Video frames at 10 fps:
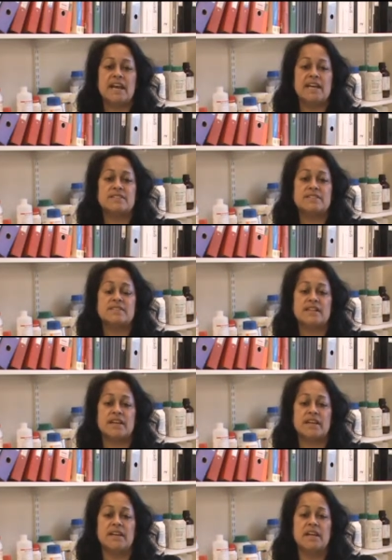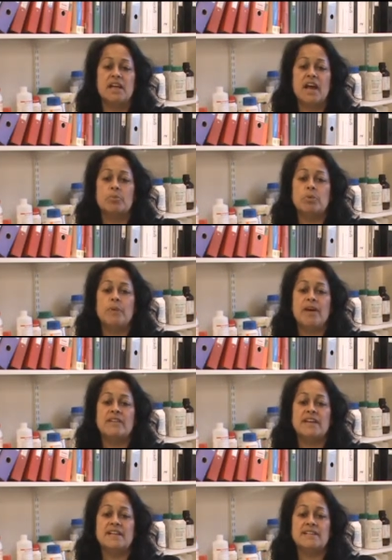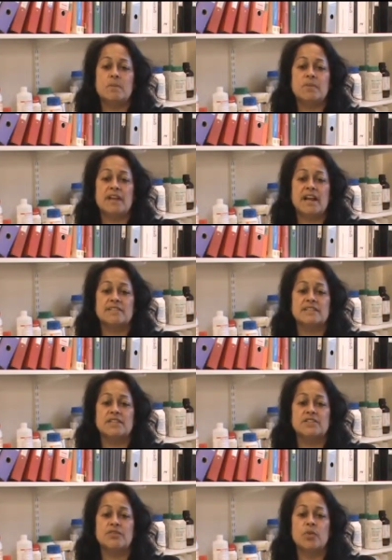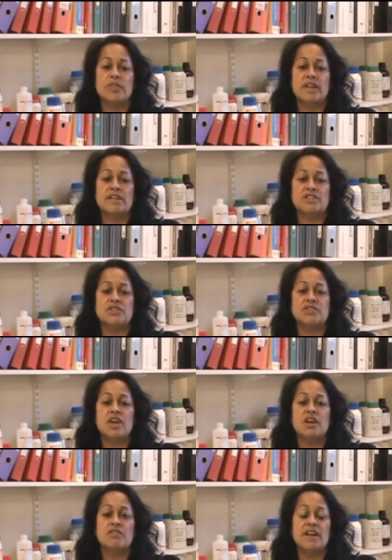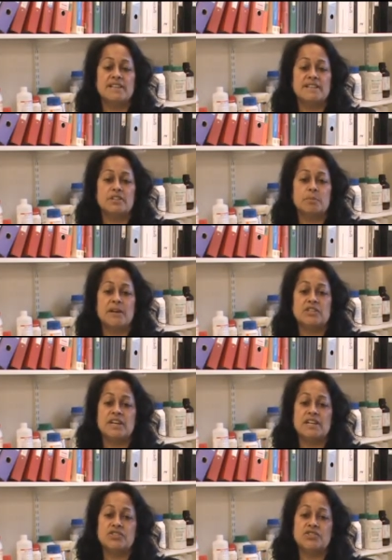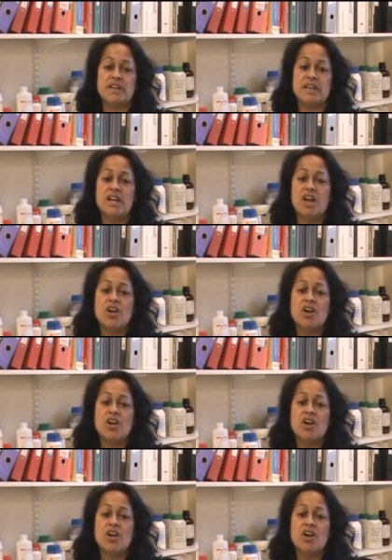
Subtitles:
case to study and prepare an in-depth analysis of all the issues relating to the patient history,